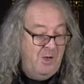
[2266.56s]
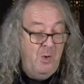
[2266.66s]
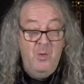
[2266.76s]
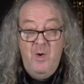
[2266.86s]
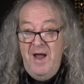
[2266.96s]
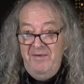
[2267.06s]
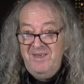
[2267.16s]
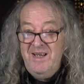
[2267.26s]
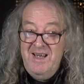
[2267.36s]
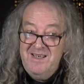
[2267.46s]
Or
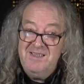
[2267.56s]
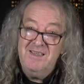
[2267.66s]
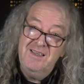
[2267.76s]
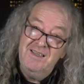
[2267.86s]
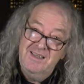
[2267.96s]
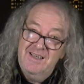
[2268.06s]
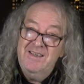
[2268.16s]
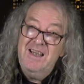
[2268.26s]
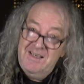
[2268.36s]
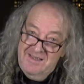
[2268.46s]
whatever it is,
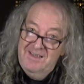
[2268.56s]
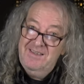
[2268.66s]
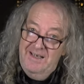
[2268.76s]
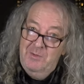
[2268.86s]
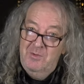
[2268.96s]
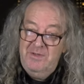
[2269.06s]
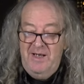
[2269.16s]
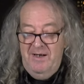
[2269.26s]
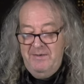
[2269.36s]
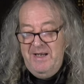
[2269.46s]
there's it will you
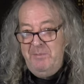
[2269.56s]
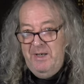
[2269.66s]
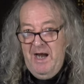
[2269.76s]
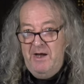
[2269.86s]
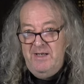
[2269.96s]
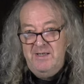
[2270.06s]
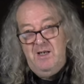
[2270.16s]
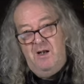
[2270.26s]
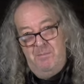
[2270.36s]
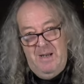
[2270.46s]
know it'll keep me going
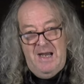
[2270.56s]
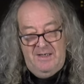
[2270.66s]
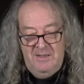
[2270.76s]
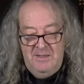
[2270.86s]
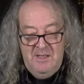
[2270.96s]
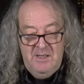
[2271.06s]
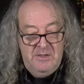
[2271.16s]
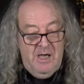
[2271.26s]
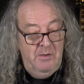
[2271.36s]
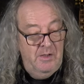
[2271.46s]
until I'm back.
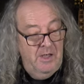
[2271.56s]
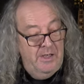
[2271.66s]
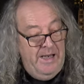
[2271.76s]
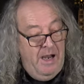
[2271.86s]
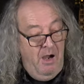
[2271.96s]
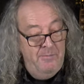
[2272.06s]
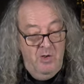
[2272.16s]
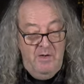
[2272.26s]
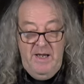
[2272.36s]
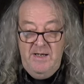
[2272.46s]
So yeah, I'm
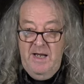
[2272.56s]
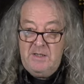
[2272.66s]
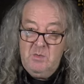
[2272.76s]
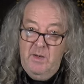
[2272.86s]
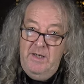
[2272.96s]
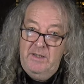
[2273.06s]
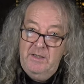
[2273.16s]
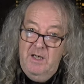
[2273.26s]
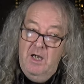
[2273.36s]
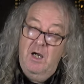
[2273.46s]
not here next week.
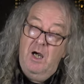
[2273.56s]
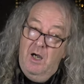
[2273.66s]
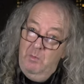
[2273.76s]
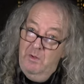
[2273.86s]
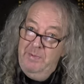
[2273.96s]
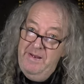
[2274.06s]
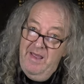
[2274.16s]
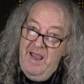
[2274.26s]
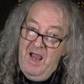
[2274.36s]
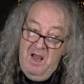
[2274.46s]
I will be
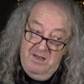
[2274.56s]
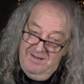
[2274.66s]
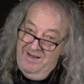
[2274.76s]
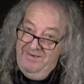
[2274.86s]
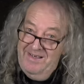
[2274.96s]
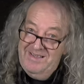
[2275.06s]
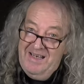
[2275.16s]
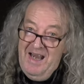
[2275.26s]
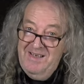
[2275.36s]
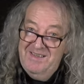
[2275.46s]
there. There it is
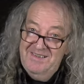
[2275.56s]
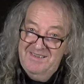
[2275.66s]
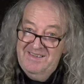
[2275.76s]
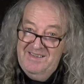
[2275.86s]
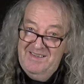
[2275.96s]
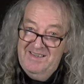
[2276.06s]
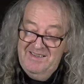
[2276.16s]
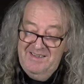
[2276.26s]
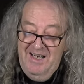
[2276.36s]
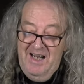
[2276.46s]
again,
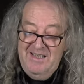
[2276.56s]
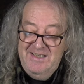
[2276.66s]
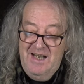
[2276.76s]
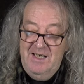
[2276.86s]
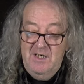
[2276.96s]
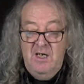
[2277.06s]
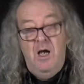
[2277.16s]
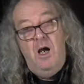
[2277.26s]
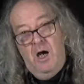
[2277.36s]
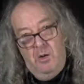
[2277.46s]
and uh,
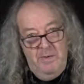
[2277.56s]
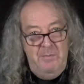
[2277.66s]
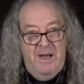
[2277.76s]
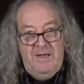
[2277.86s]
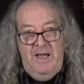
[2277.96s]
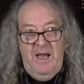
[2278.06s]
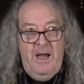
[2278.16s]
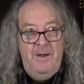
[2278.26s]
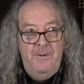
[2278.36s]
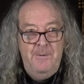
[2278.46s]
I'll be back
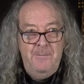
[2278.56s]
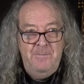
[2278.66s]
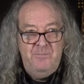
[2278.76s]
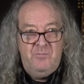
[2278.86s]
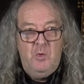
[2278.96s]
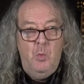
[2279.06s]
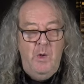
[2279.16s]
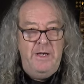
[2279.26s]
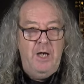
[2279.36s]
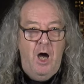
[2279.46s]
here the
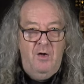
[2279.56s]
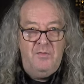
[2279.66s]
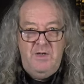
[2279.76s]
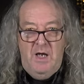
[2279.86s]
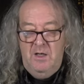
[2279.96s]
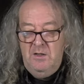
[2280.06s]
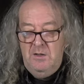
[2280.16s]
week after.